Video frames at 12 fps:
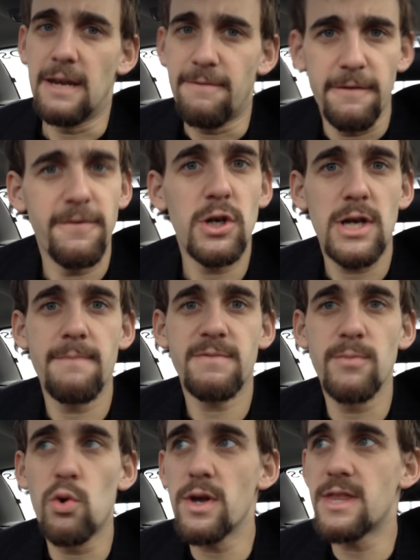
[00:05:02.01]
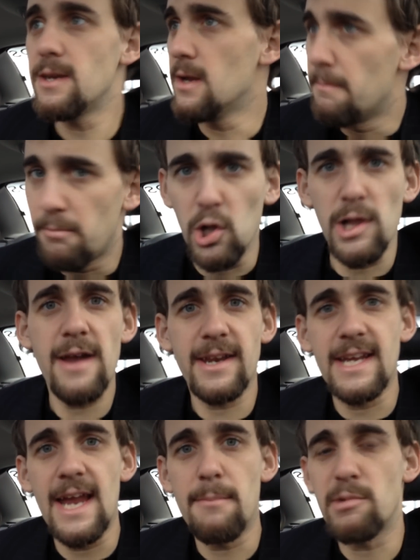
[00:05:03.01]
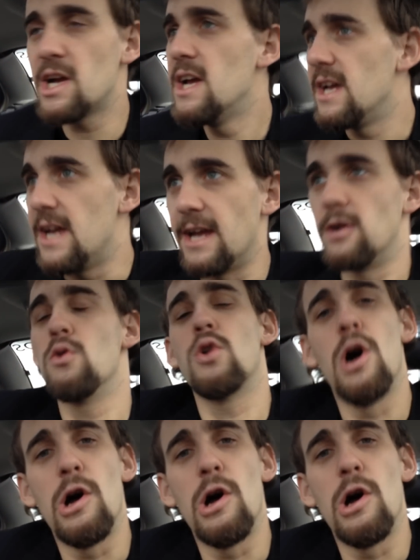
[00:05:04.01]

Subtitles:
And if you feel comfortable with it, pull out a camera and go